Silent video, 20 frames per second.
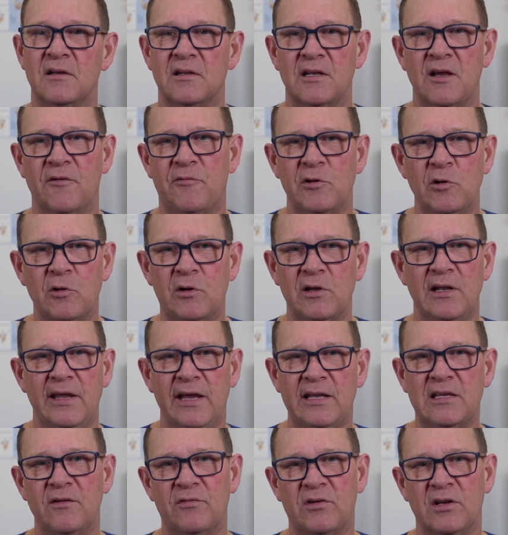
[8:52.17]
Now, if we look at
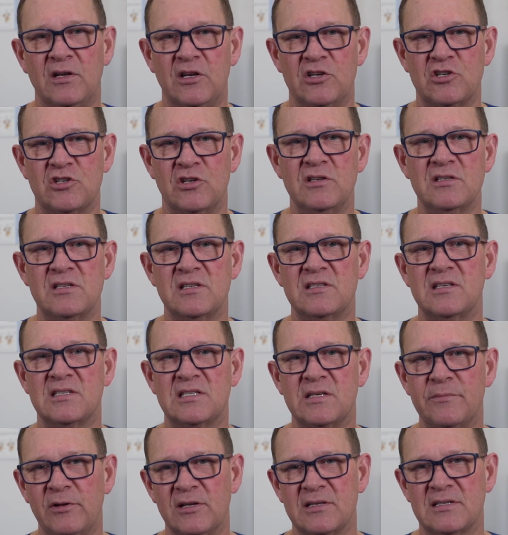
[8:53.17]
elective conditions, it's a
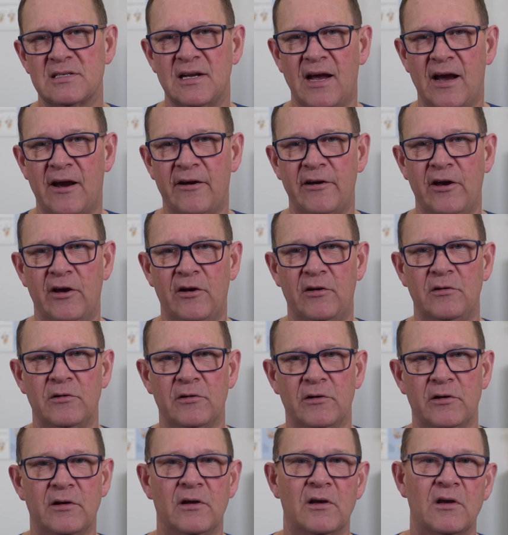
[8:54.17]
similar scenario.
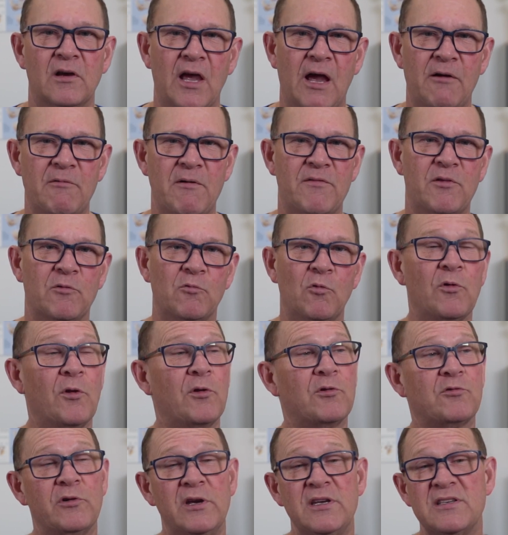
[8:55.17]
However, the rule
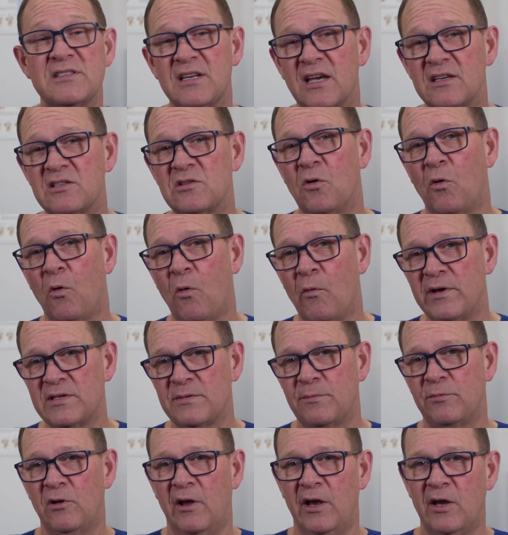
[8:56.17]
of 3s doesn't always
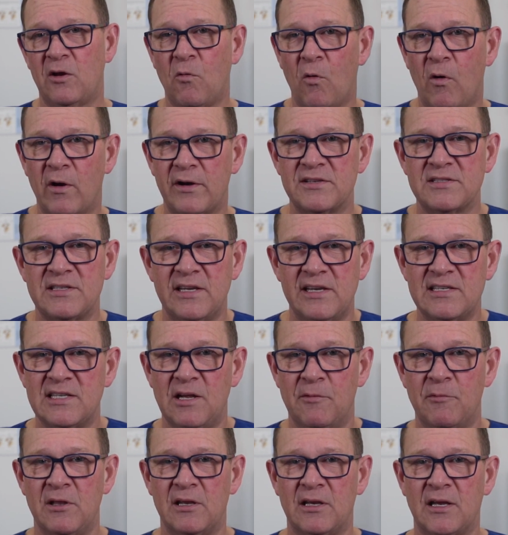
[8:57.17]
apply quite as
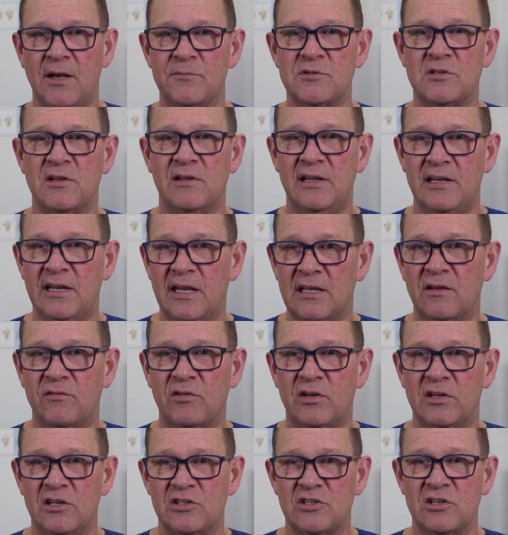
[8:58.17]
easily when it comes to the
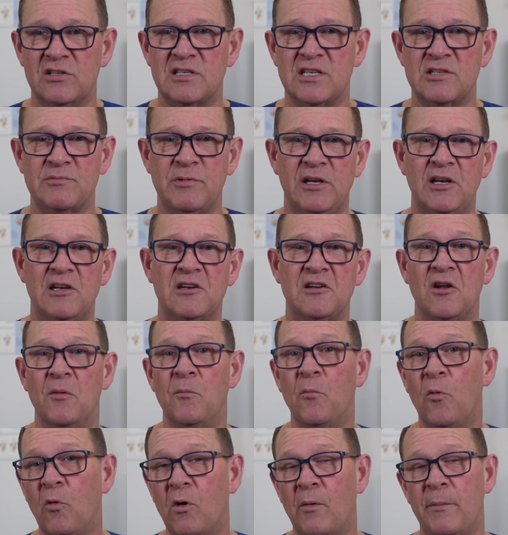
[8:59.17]
elective conditions, as we need to know
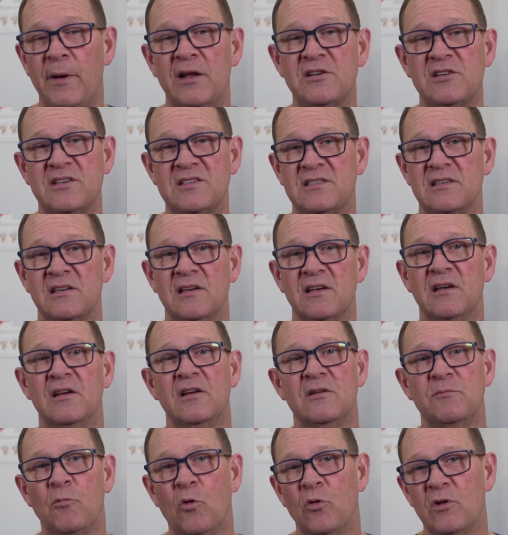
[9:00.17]
more
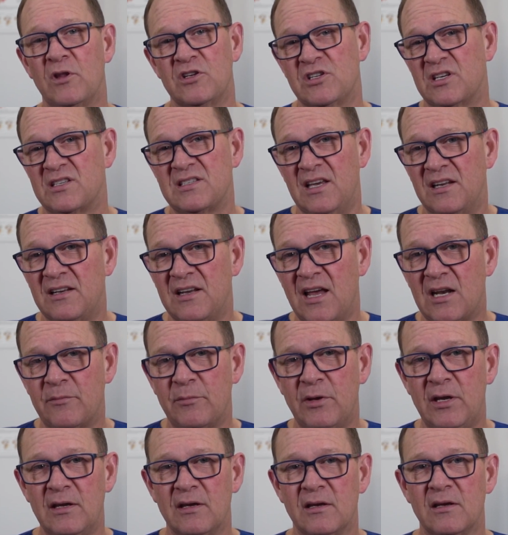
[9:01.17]
than just the
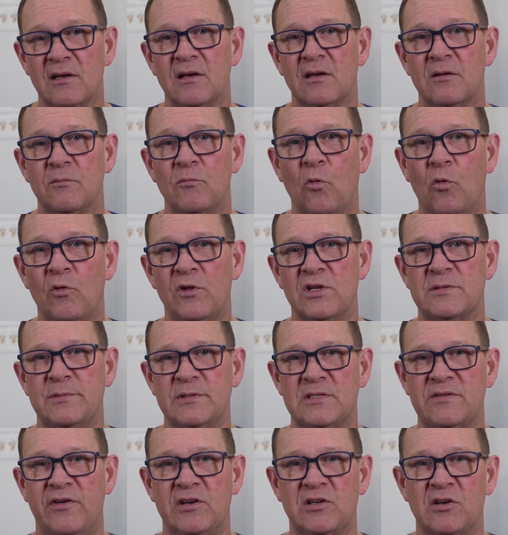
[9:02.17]
anatomy, more the
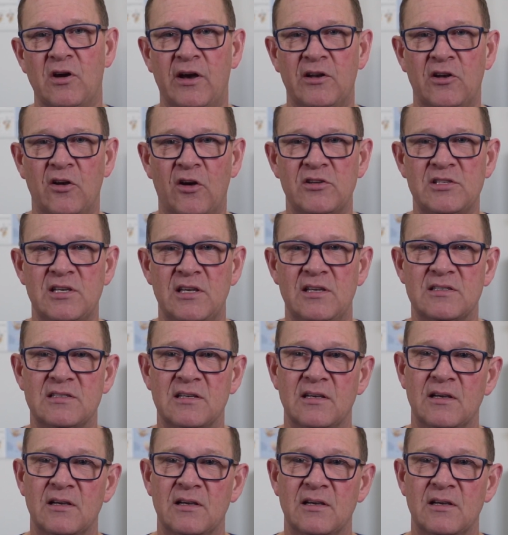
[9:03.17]
specific diagnoses.